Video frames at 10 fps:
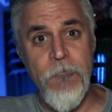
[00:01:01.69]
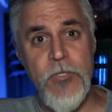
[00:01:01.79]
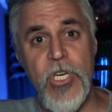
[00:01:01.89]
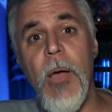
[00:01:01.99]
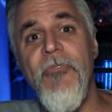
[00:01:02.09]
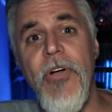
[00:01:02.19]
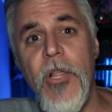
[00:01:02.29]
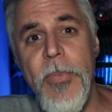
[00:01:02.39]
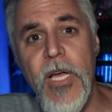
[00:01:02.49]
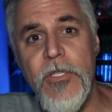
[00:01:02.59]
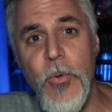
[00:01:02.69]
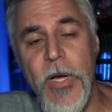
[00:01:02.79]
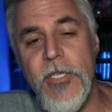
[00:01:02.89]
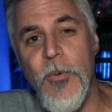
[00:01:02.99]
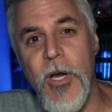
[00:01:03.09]
So come follow me on
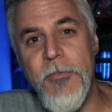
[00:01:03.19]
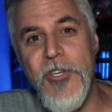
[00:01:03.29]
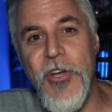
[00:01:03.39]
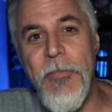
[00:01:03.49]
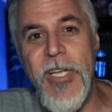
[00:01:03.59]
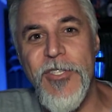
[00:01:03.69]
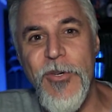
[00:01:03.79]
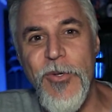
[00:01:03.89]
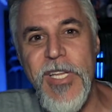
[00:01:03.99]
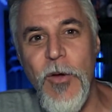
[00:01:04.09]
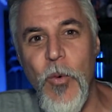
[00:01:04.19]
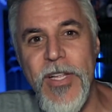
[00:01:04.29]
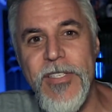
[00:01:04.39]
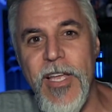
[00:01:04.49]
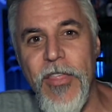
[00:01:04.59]
Twitch, where I'm streaming Tuesday,
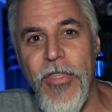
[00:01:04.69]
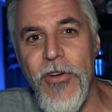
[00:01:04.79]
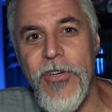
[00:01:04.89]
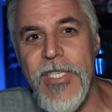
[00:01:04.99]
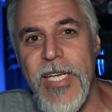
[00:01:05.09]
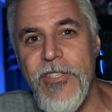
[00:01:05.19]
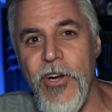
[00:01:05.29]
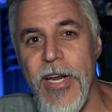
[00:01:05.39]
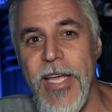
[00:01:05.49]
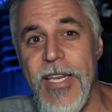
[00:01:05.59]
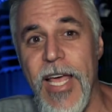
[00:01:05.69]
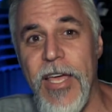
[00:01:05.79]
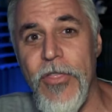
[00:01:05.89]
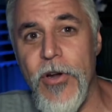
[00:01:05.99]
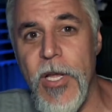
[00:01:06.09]
Wednesday, Thursday, starting at
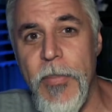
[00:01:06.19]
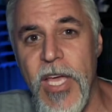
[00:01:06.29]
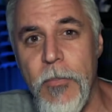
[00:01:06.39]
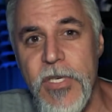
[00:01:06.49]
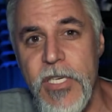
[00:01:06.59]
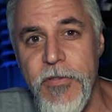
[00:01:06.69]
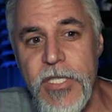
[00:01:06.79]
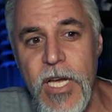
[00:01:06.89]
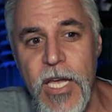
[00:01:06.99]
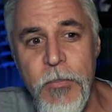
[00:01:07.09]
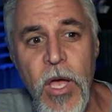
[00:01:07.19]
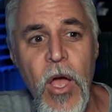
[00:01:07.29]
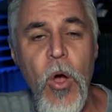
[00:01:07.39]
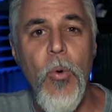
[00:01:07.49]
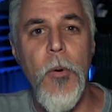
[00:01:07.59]
9:30 p.m. Pacific time,
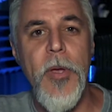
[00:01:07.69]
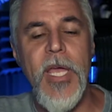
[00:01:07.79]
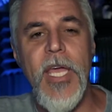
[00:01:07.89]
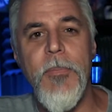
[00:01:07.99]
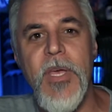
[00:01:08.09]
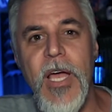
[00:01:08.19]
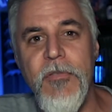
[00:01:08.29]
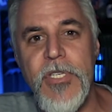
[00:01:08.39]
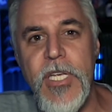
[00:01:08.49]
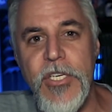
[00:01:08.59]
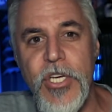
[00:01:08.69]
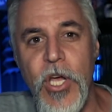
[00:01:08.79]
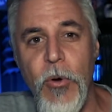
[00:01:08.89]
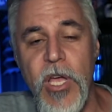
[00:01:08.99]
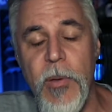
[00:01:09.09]
where we can keep the conversation
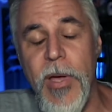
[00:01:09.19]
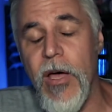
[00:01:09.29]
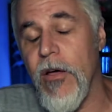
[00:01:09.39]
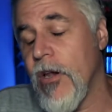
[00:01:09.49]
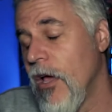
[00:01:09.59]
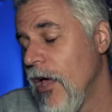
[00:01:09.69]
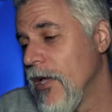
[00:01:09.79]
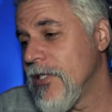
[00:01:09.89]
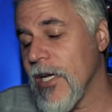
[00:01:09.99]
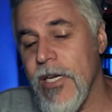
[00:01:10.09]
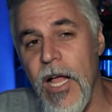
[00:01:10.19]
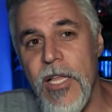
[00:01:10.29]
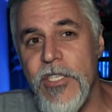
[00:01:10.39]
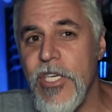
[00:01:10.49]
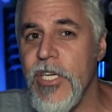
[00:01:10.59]
going about
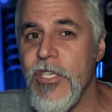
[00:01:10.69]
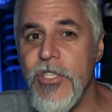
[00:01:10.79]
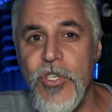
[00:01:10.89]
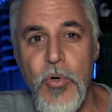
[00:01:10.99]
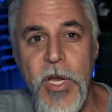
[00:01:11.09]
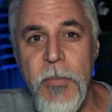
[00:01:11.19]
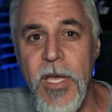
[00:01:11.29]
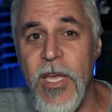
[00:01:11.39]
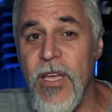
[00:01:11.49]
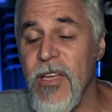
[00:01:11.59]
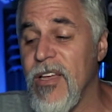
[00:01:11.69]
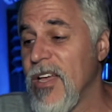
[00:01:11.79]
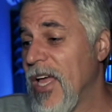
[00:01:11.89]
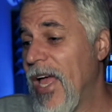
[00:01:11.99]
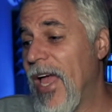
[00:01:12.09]
technology, streaming,
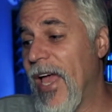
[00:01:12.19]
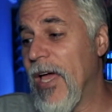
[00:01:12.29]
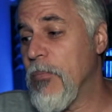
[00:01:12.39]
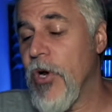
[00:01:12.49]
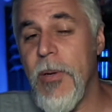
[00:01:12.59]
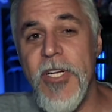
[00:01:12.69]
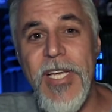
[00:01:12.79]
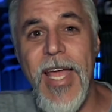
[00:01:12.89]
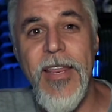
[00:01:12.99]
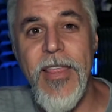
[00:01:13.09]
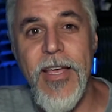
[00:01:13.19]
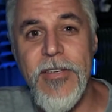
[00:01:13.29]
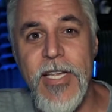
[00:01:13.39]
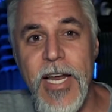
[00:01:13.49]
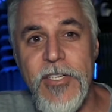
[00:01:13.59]
and pretty much anything else
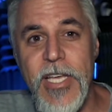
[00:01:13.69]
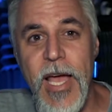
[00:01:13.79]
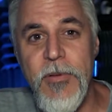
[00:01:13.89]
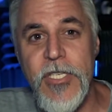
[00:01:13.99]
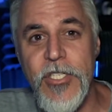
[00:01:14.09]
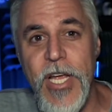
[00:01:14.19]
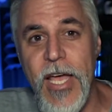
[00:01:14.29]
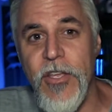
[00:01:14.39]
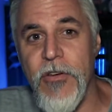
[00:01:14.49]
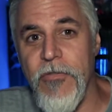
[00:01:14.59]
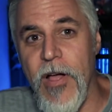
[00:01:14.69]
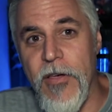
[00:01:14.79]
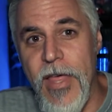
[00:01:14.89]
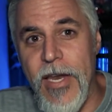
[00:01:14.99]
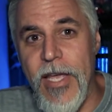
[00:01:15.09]
that actually happens in chat. You can follow
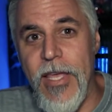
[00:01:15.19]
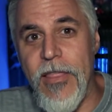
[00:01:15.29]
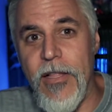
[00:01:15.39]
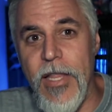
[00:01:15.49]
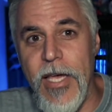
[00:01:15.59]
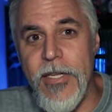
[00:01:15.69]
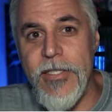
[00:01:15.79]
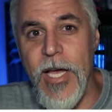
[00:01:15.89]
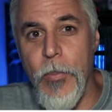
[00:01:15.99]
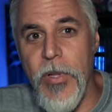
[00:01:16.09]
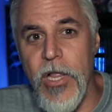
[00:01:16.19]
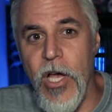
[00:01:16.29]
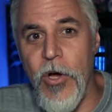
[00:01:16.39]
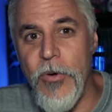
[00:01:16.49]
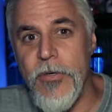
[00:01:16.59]
that in the link down
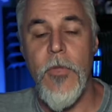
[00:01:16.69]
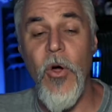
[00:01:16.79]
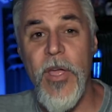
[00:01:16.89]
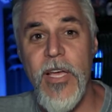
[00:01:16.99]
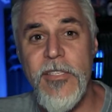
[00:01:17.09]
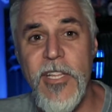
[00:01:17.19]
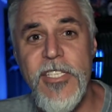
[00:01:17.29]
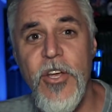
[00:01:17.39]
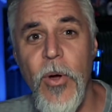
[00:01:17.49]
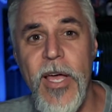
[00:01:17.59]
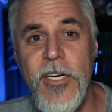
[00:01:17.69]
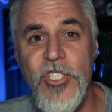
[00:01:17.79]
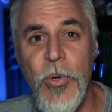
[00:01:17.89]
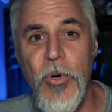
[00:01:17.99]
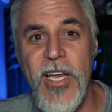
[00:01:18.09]
below. Okay, so let's go ahead and
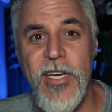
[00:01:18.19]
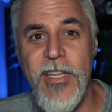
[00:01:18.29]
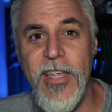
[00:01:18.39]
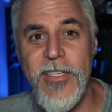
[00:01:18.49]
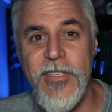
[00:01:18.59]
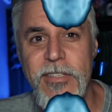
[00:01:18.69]
jump right into this.